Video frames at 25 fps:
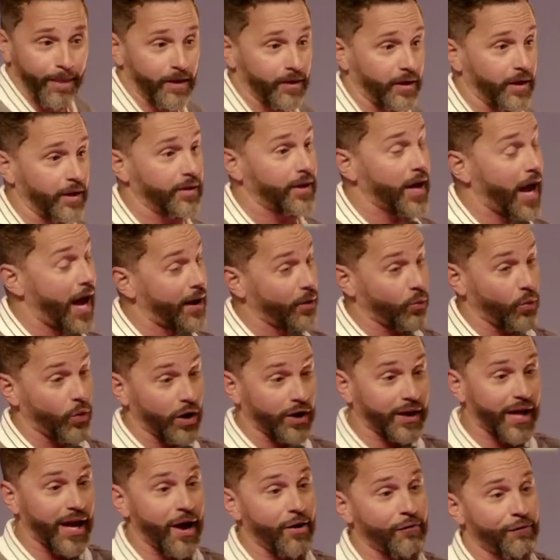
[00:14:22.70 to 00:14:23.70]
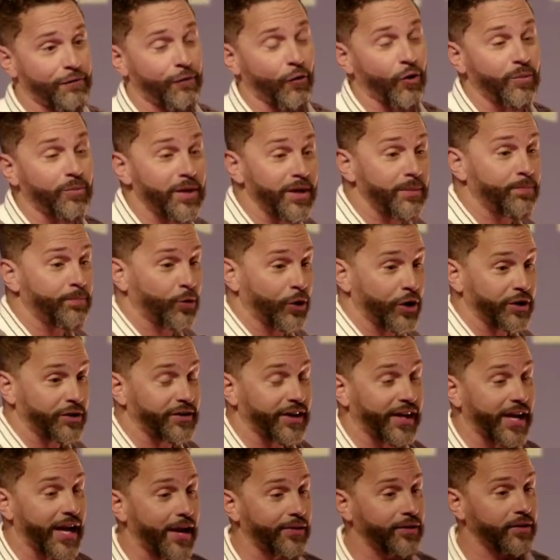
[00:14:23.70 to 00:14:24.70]
And he got a workout for me, put it
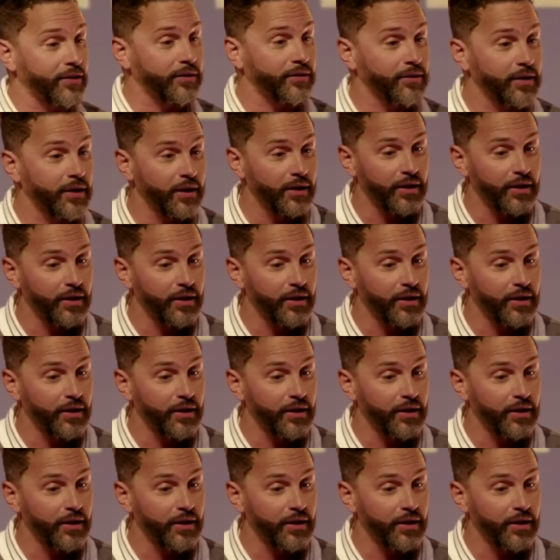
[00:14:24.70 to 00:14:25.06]
together.